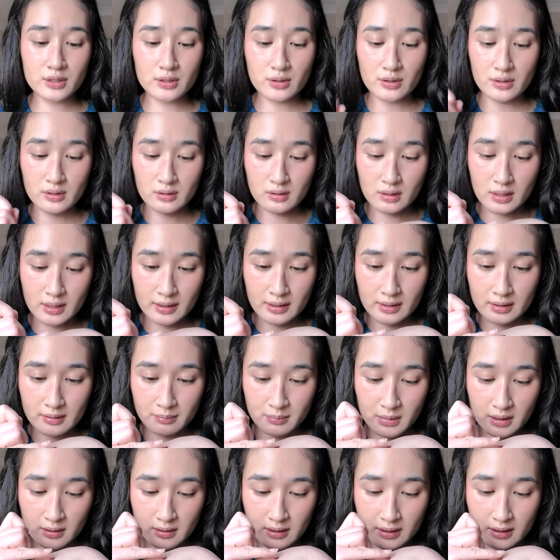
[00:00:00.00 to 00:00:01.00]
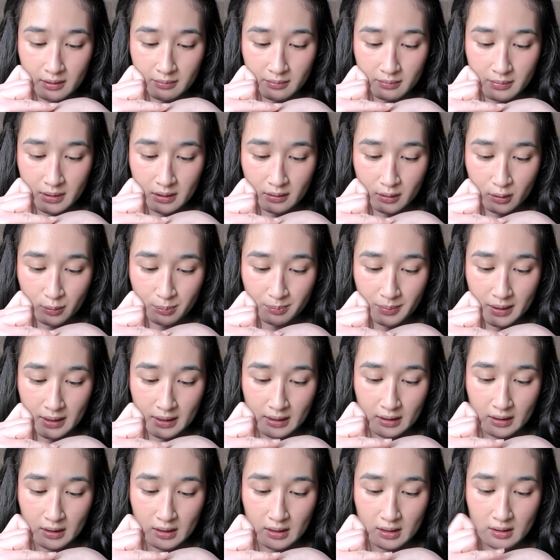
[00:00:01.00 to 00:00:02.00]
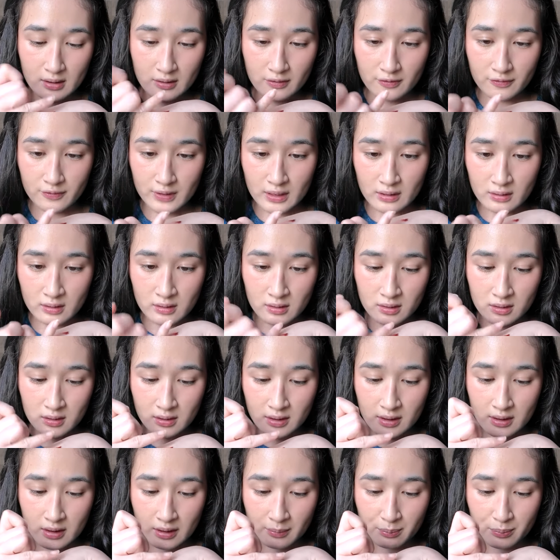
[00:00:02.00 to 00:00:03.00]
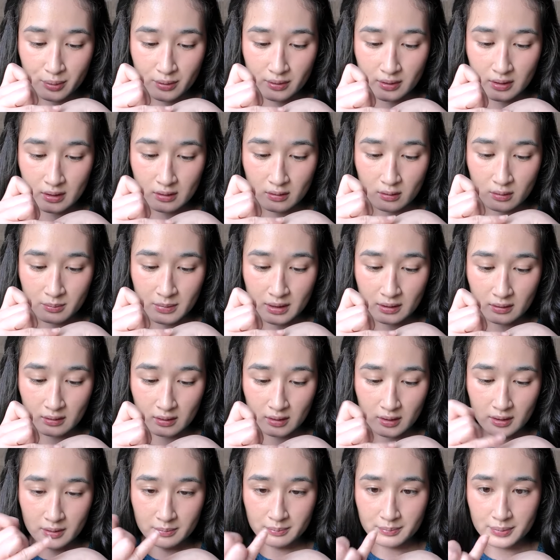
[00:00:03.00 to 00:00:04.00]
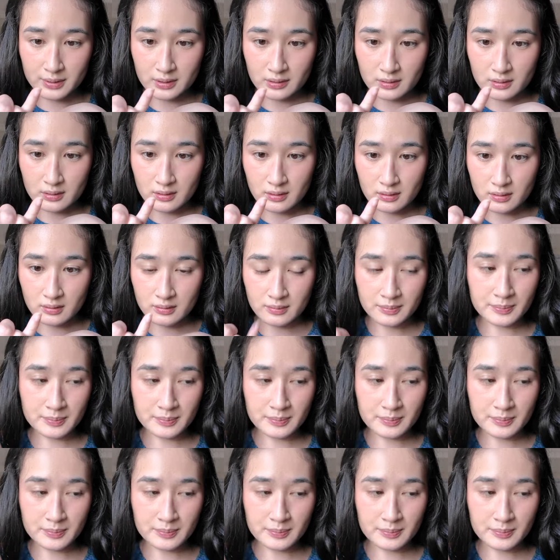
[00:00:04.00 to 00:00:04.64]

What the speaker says: so I get my like my little pinky finger and I put that on my lips.